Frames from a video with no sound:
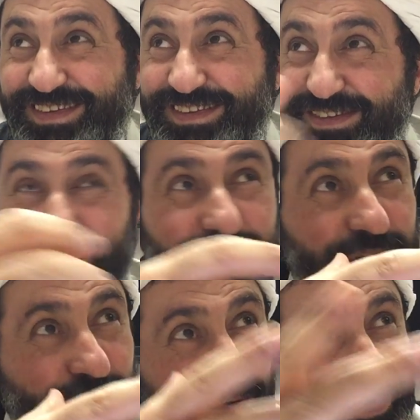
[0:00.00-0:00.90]
So
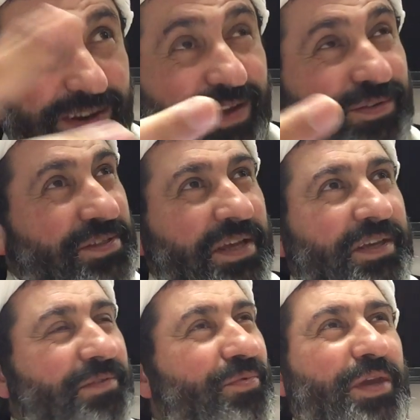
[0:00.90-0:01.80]
in normal life, he was
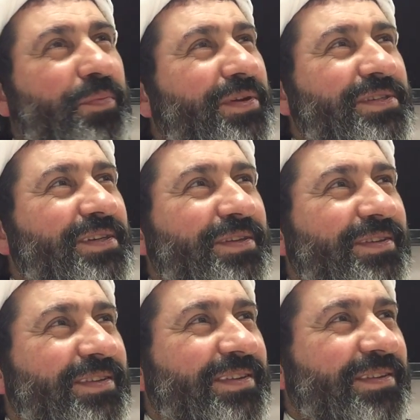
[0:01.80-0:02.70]
like a weak person.
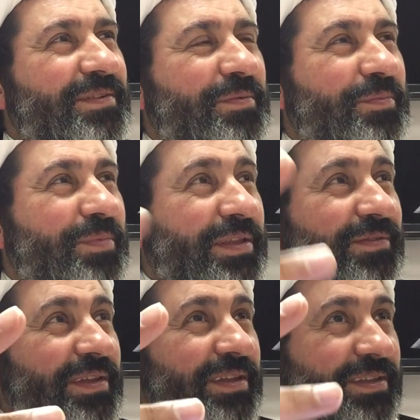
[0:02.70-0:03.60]
Mm. But
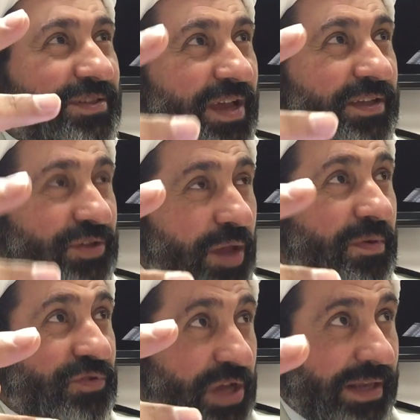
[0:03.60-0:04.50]
when the time
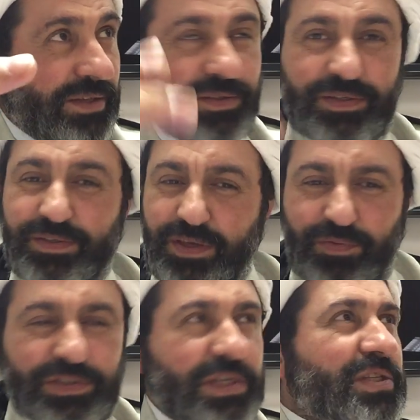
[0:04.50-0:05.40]
of challenge, he
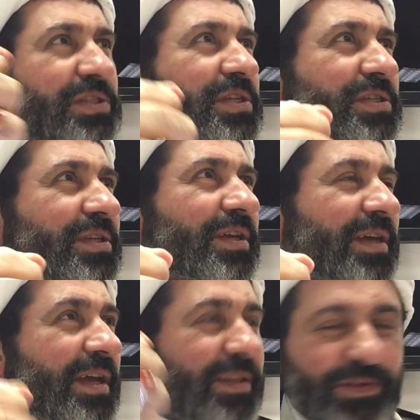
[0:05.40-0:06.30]
was
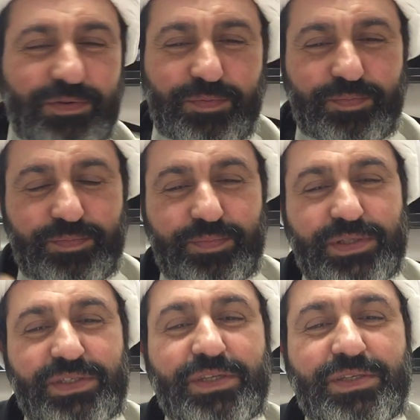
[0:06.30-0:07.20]
insisting and, you know,
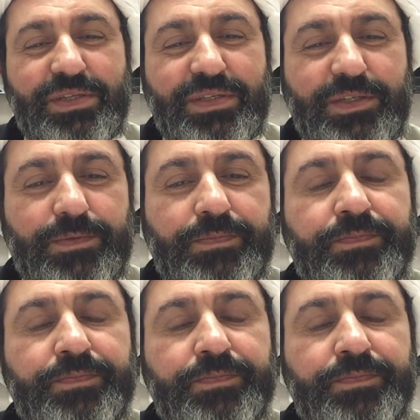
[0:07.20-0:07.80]
persistent.